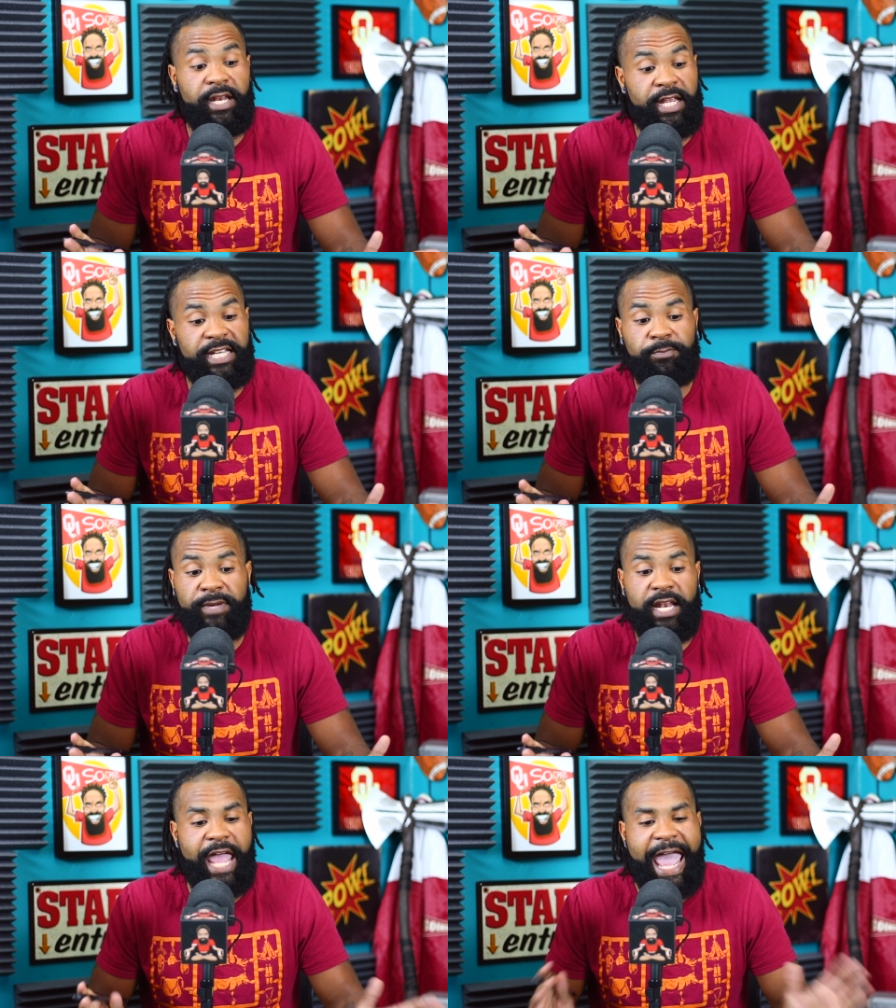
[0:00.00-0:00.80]
and he's
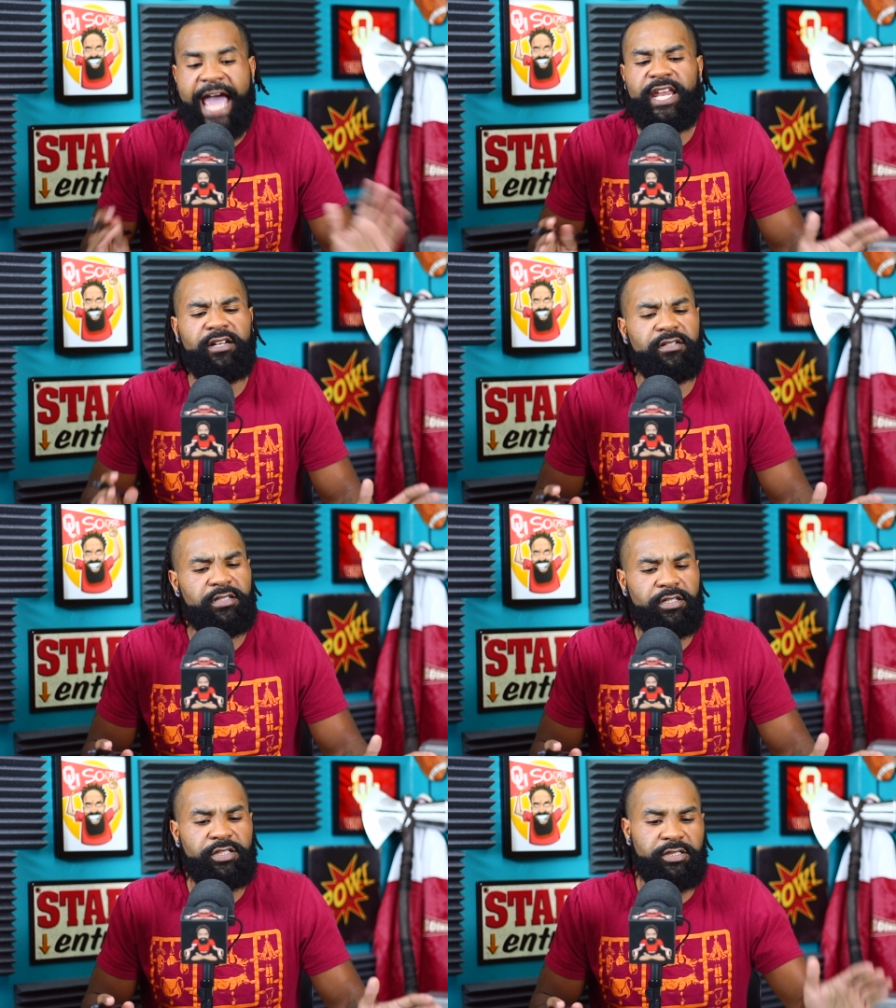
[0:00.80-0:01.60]
been at
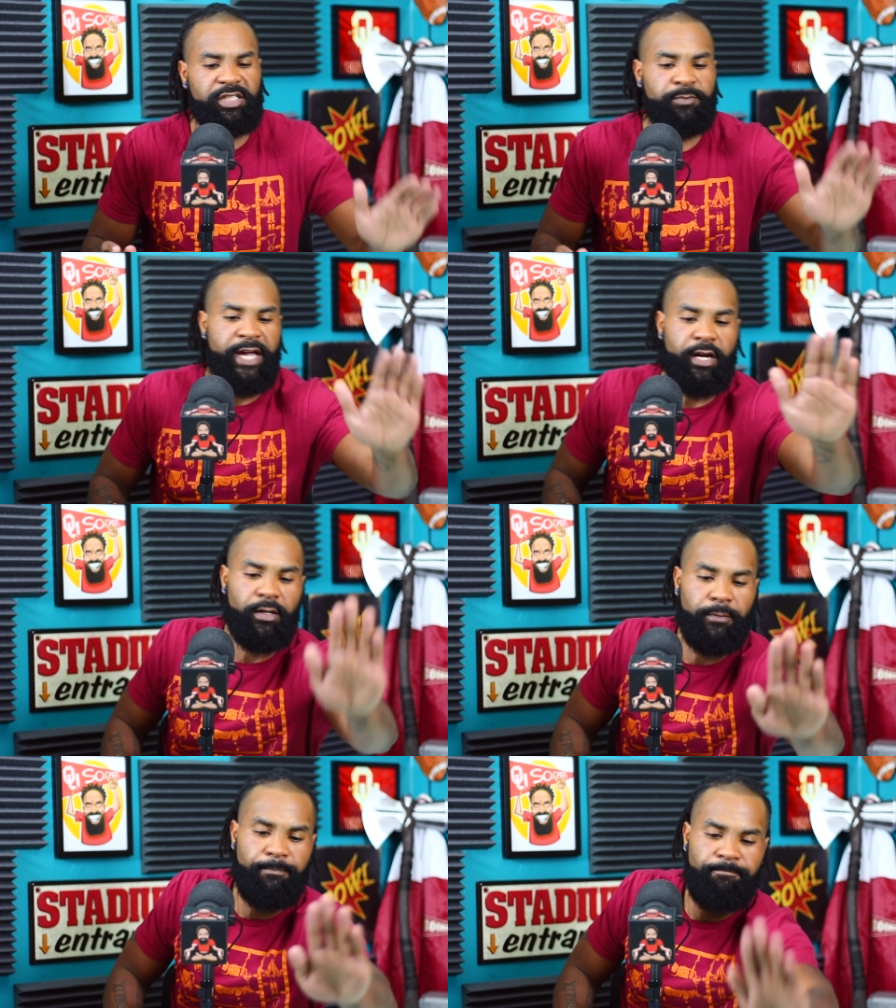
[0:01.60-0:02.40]
it. There's a spider.